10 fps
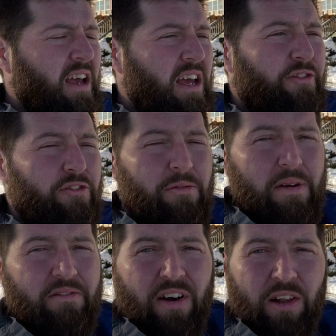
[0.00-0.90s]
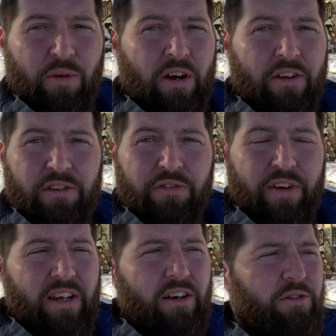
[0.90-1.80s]
And if you've been following all these
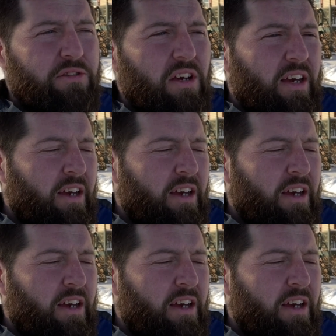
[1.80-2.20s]
videos,